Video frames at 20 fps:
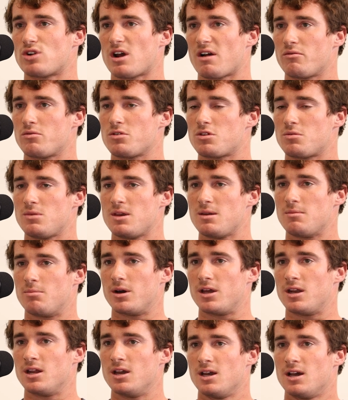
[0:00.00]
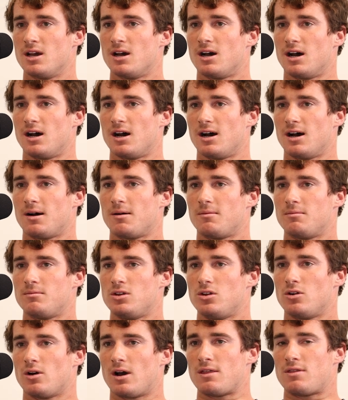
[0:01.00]
really travel with me. But,
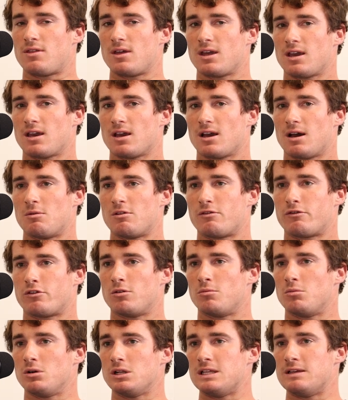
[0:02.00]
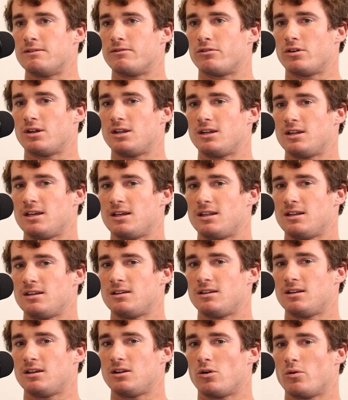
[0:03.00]
I think I'm a firm believer
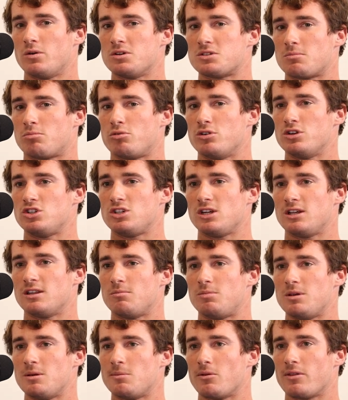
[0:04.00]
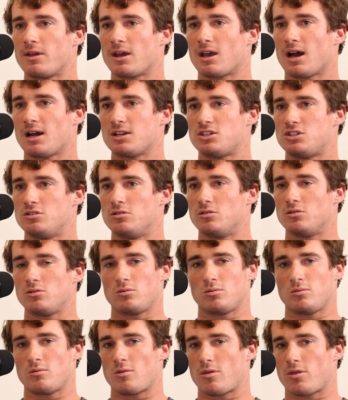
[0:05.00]
in always appreciating the people that got
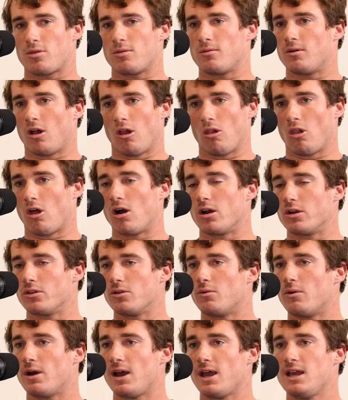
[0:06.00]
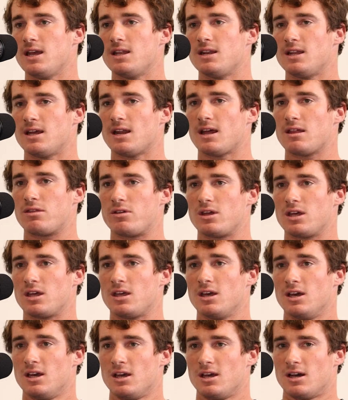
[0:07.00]
you along the way. And I
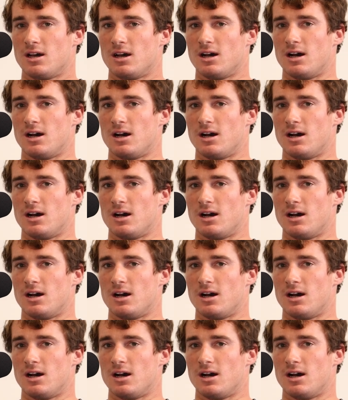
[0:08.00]
think